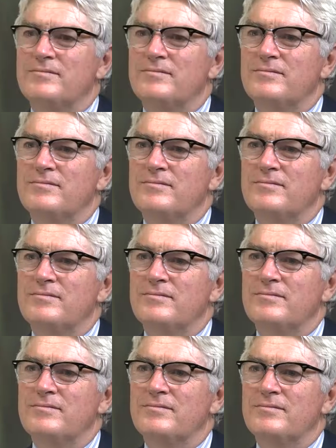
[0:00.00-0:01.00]
cull the
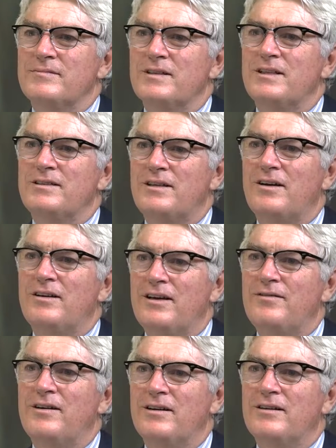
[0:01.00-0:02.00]
animals that don't
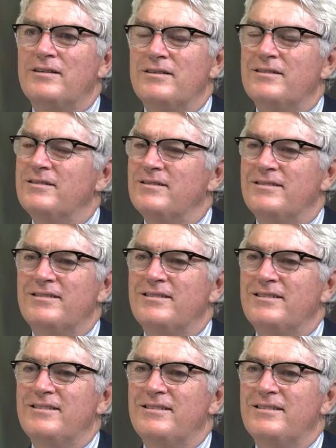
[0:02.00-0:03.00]
look like they're going to add
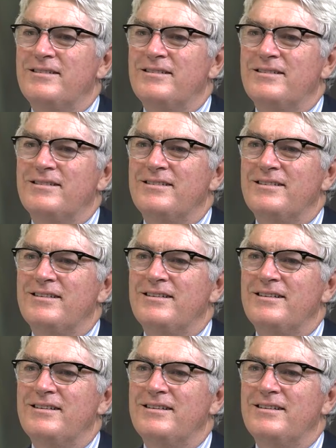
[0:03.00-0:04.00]
value.
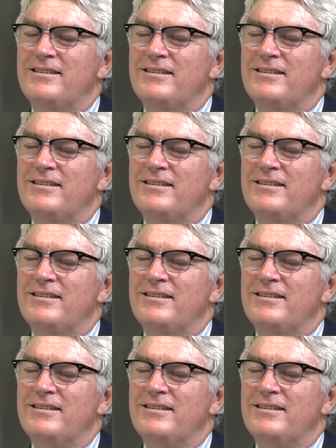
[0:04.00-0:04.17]
So